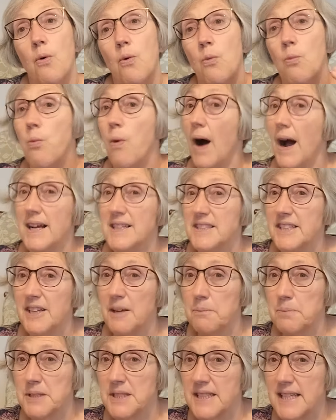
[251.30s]
Why is it
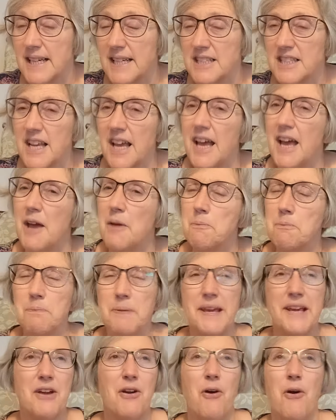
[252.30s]
number six?
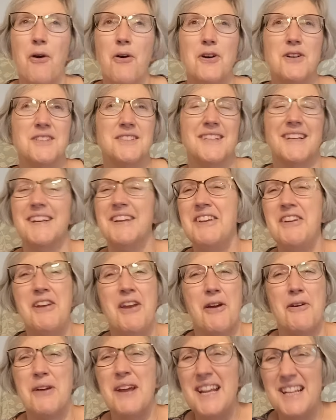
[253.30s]
Because, you
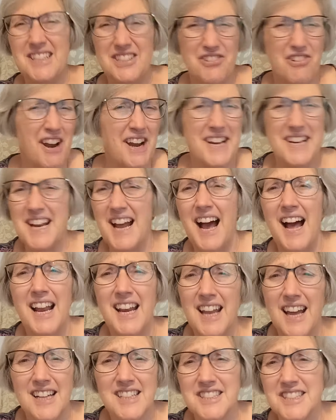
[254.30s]
know, it's great.
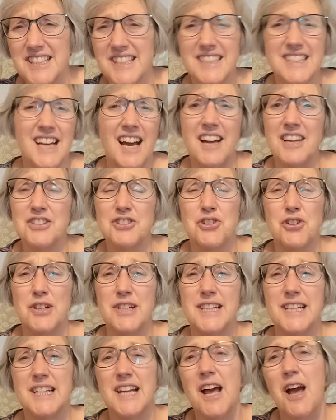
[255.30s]
I liked it. I
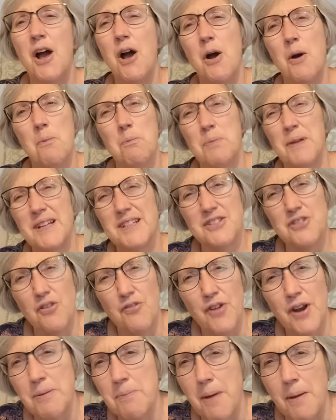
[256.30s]
enjoyed it. But it's
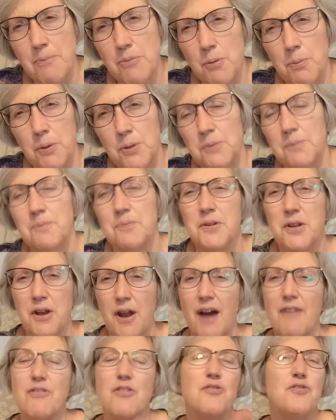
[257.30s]
not very memorable. You
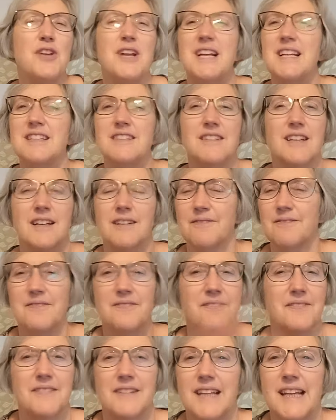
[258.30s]
know, I have a feeling that
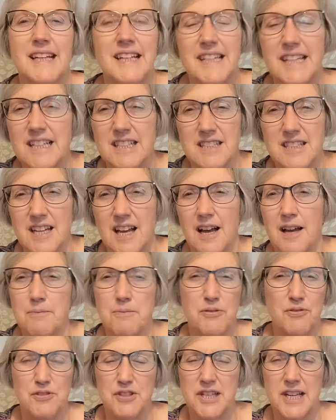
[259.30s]
in a year's
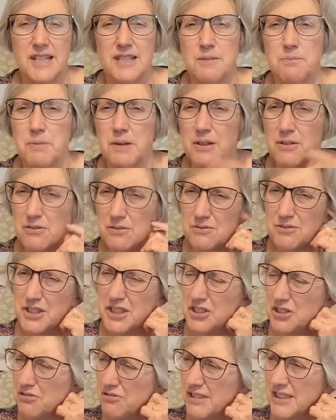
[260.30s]
time, if you say to me, "Oh,
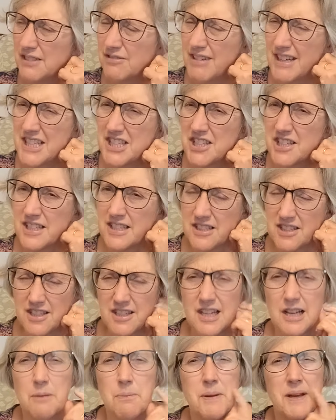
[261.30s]
did you read The Rachel
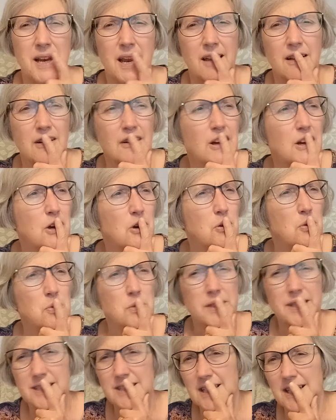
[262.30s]
Incident?" it'll be like,
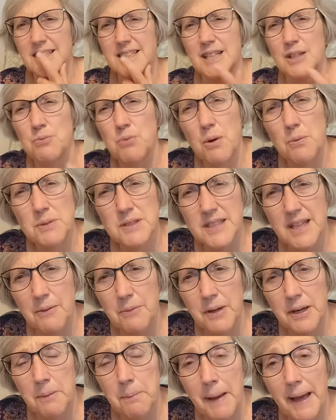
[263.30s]
"Yes, I did. What was that
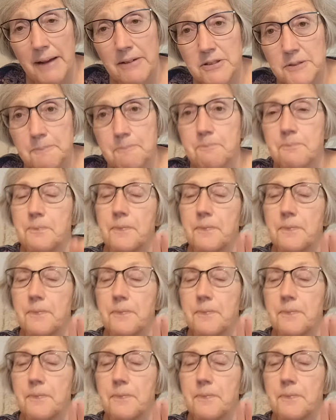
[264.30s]
one about?"